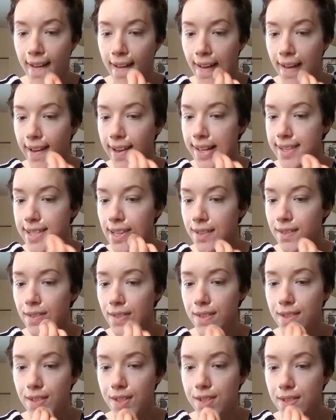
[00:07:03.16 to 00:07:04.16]
I guess I
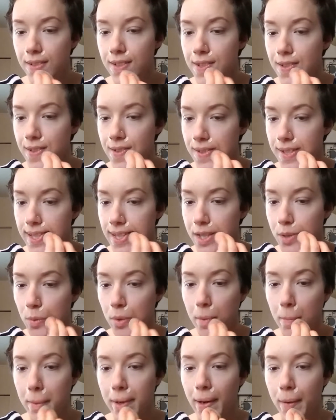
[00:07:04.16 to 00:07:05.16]
don't usually use this
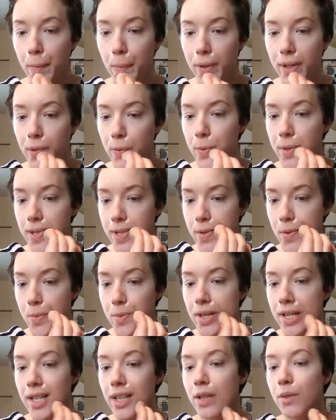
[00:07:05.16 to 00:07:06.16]
one, but I
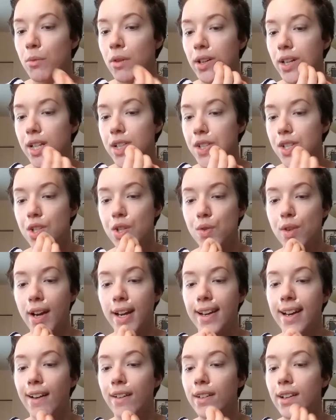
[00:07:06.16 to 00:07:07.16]
really wanted to try
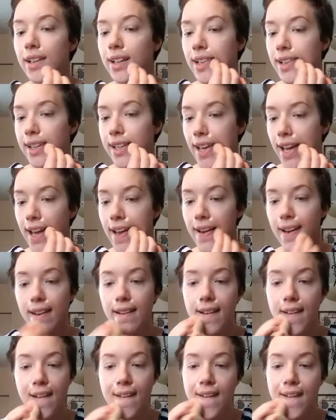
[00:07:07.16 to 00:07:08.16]
it out again.